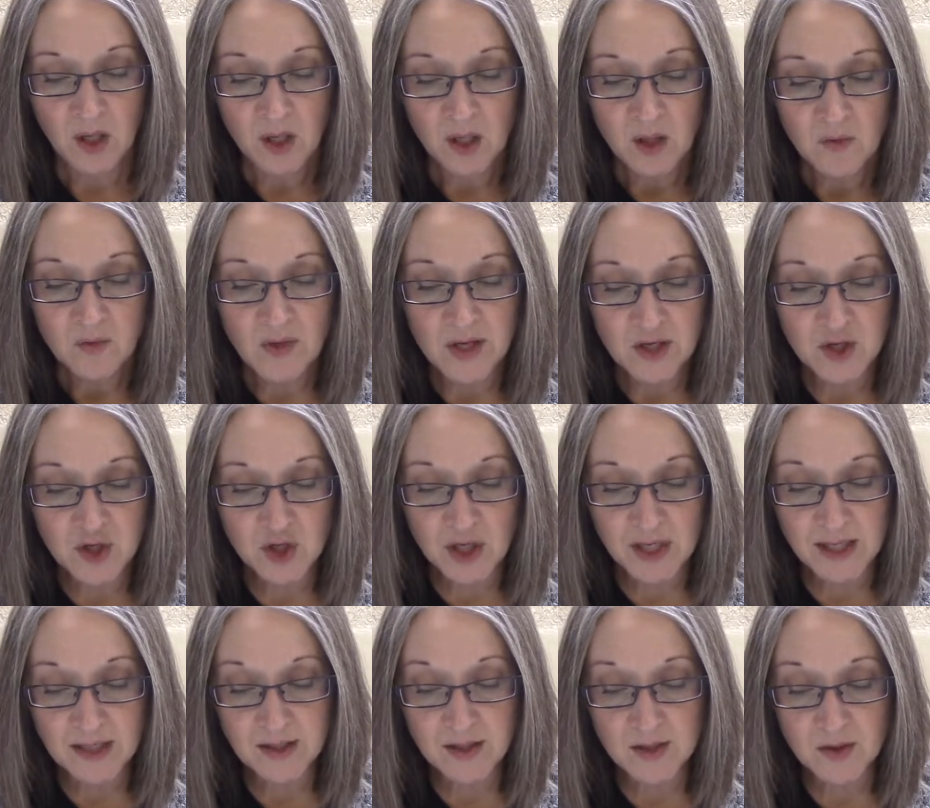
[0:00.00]
that
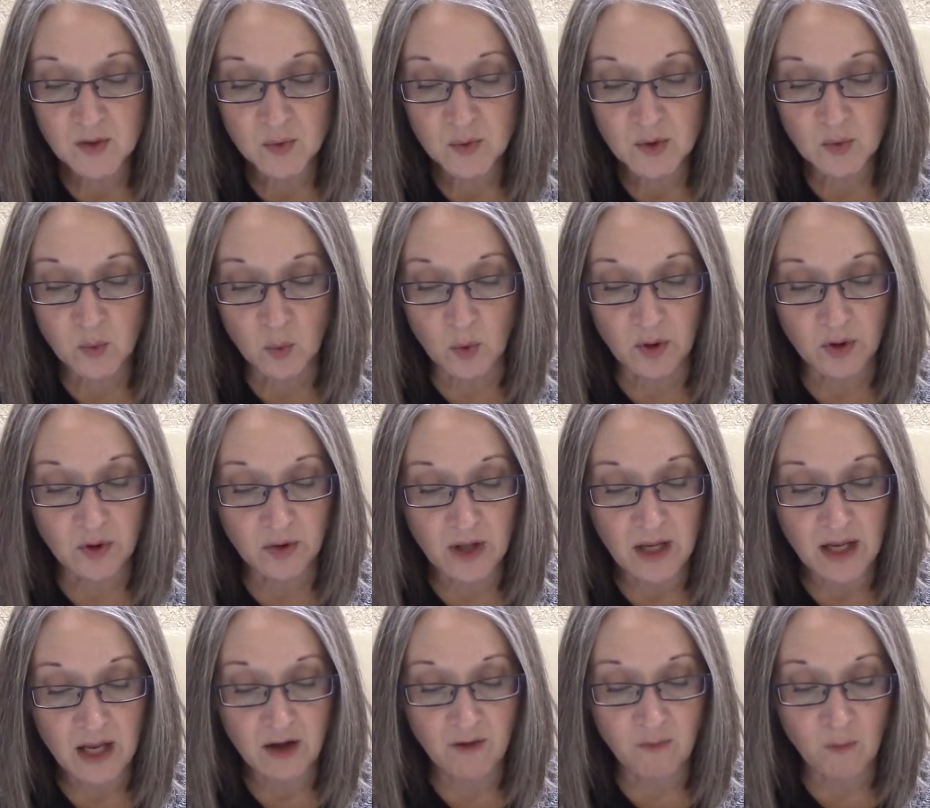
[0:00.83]
Jesus was
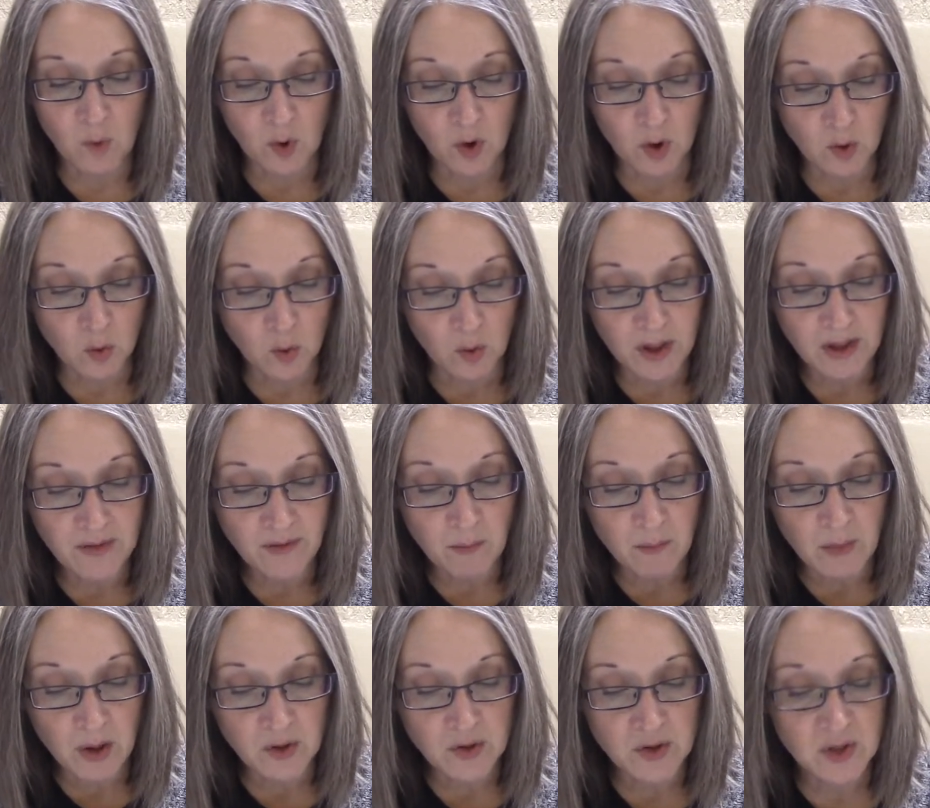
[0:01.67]
worthy of more glory
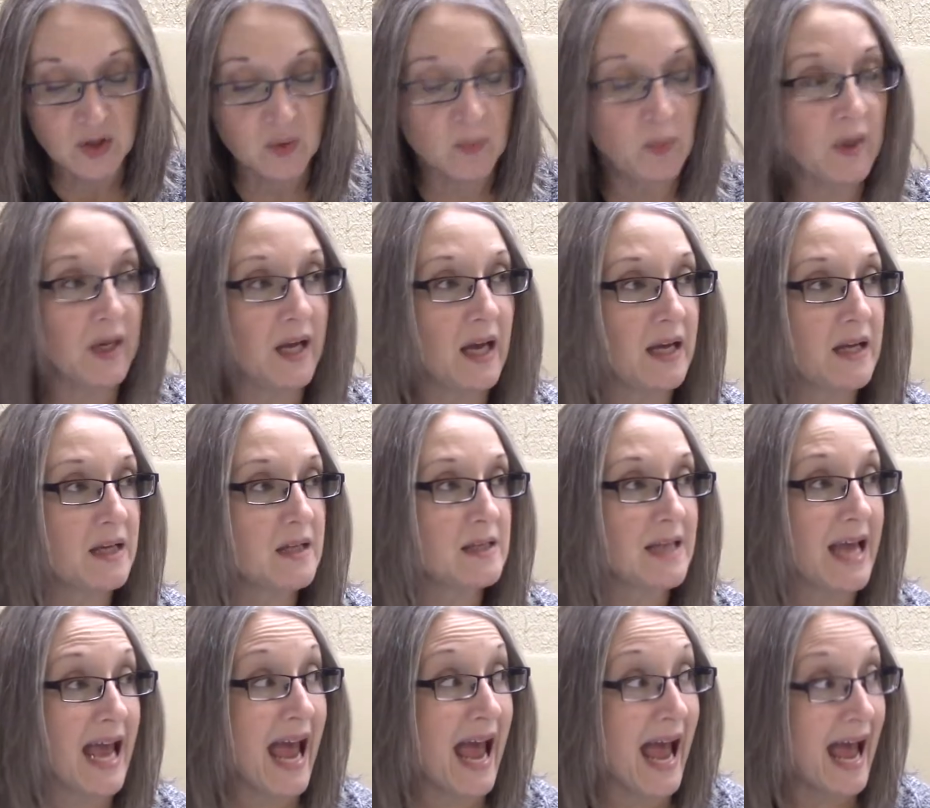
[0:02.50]
than Moses
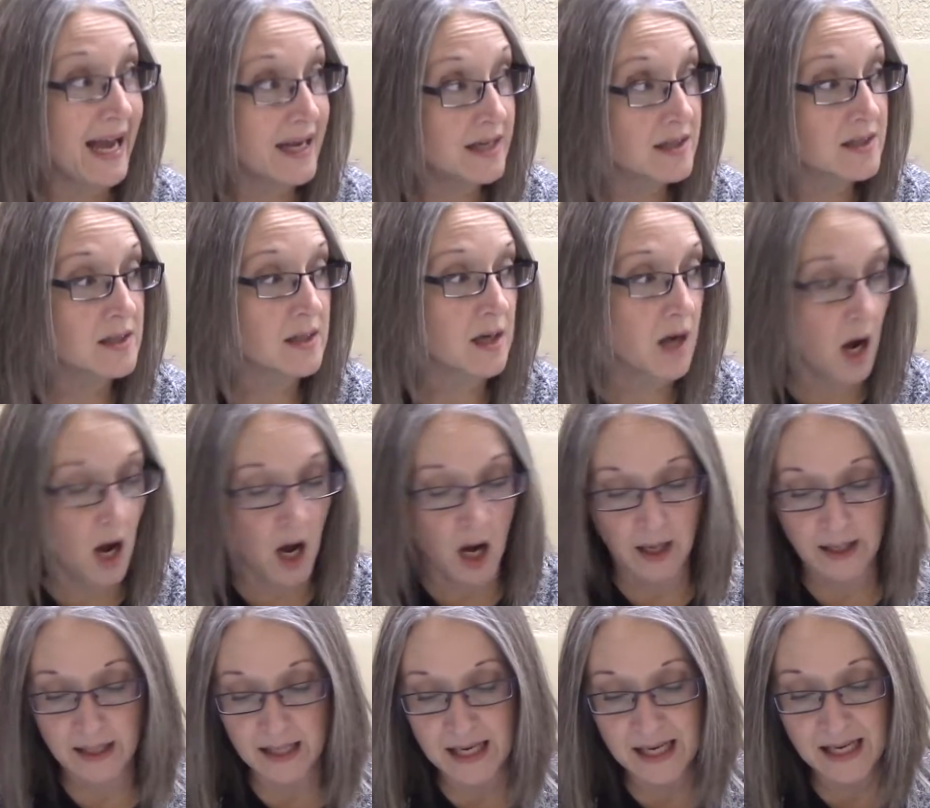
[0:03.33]
because as
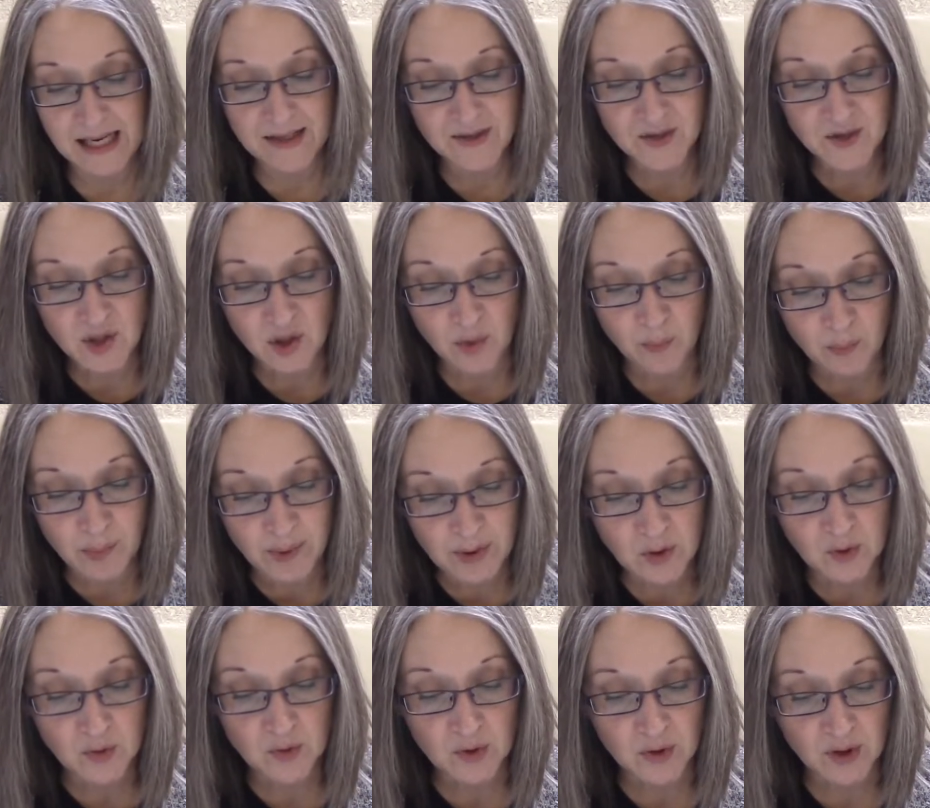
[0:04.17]
God, he is the
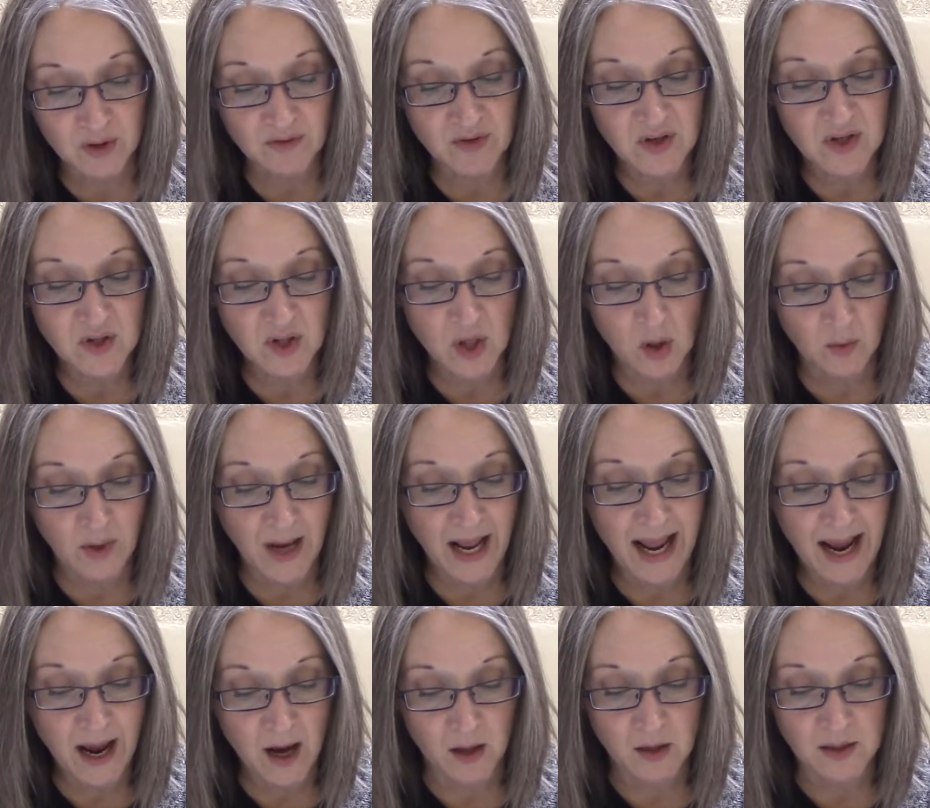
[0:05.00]
builder of his own
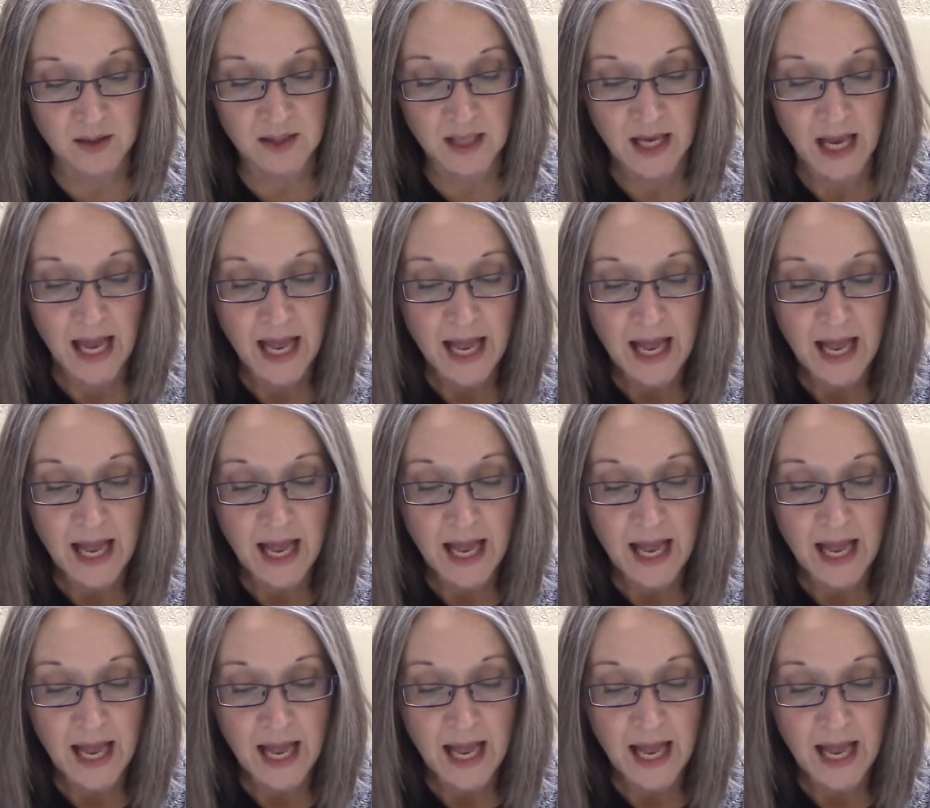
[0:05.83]
house.